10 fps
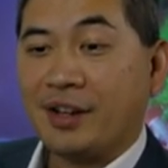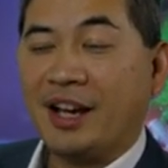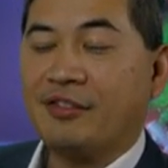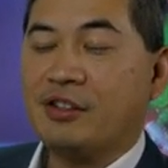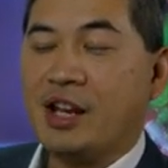
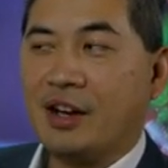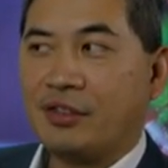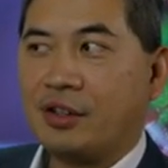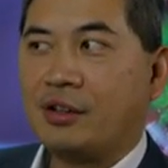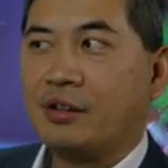I've
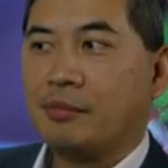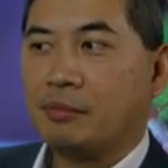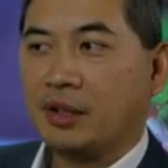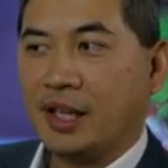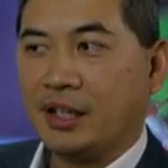never
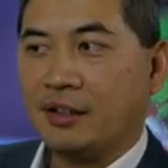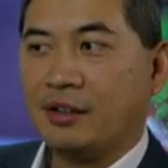played it,